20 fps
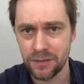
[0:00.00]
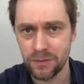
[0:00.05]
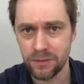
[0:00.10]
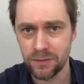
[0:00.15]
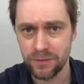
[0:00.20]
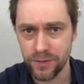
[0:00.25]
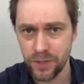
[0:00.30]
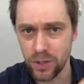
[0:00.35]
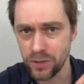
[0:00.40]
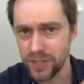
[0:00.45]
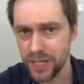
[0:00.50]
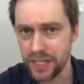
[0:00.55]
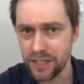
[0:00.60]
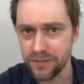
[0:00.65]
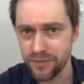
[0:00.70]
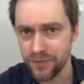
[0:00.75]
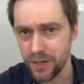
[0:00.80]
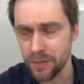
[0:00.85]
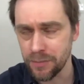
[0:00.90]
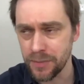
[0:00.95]
for your day's
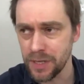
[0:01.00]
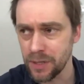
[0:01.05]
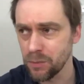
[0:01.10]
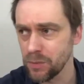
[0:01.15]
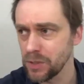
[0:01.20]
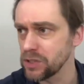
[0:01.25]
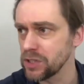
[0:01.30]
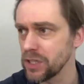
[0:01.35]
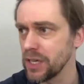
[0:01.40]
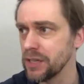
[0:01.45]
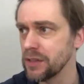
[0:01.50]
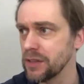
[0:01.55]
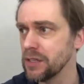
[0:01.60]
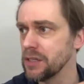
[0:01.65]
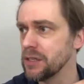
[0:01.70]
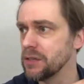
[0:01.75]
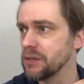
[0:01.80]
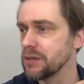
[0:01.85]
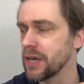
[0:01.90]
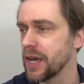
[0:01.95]
filming, which in
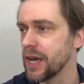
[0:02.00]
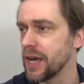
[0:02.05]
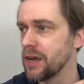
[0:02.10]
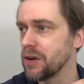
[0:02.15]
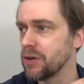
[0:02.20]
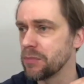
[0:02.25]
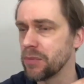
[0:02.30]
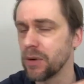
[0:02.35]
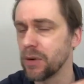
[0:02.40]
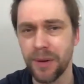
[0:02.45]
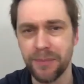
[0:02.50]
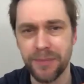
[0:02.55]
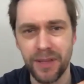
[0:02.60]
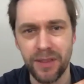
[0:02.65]
the UK or abroad might be